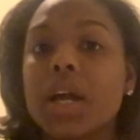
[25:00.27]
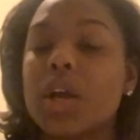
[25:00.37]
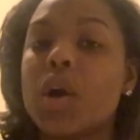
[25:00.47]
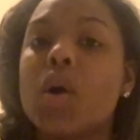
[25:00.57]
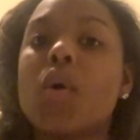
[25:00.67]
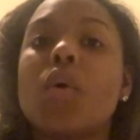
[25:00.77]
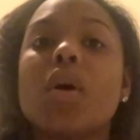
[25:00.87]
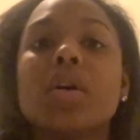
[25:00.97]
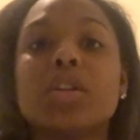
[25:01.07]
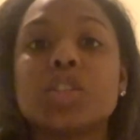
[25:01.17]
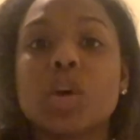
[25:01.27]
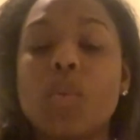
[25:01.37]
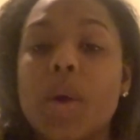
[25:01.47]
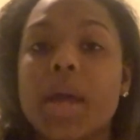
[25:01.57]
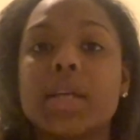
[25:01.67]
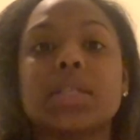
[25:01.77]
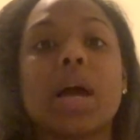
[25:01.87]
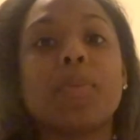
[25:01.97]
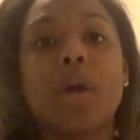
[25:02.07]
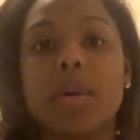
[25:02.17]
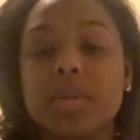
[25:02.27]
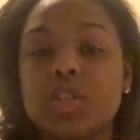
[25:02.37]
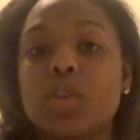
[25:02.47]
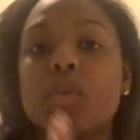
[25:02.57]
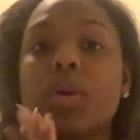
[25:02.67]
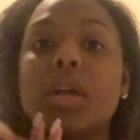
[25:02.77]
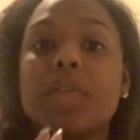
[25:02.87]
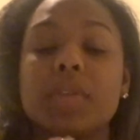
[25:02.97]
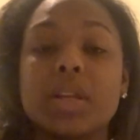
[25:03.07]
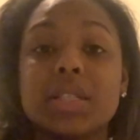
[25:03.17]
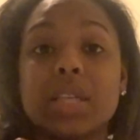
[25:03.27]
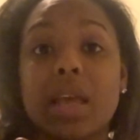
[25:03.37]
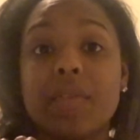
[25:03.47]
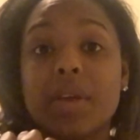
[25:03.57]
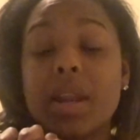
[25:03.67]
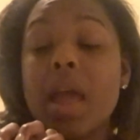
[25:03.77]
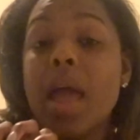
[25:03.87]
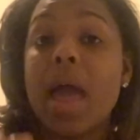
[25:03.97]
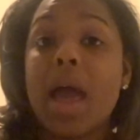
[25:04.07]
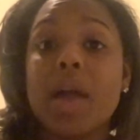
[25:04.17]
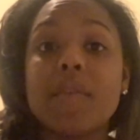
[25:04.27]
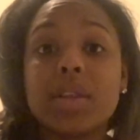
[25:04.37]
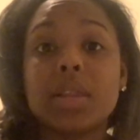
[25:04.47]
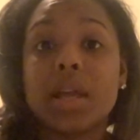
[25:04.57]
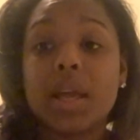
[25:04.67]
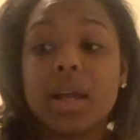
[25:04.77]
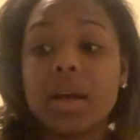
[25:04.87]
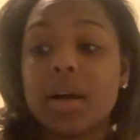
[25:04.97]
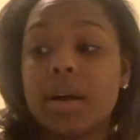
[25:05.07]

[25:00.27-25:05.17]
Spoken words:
gonna go to waste. I promise you, we're definitely saving everything.